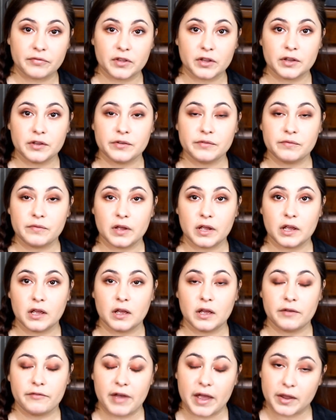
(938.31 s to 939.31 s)
to
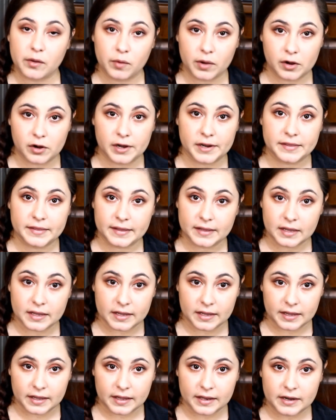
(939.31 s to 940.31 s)
evacuate or anything
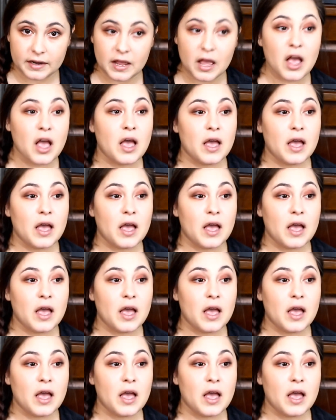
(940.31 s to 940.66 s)
again.